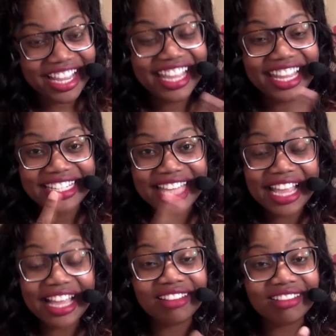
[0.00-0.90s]
It can
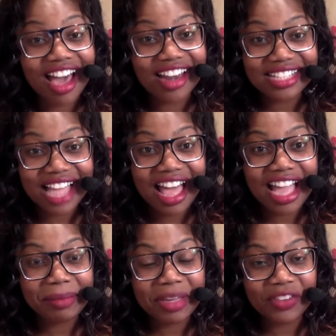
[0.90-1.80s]
take a lot of
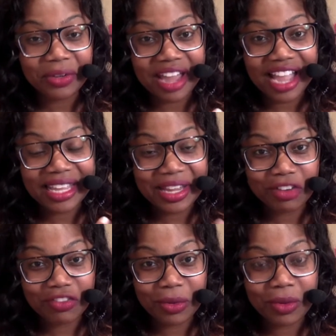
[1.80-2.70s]
time if you're not
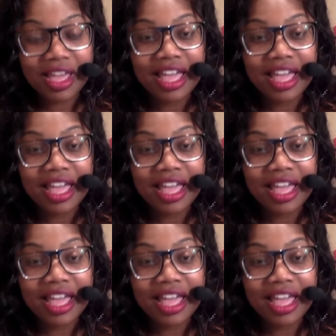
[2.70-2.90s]
careful.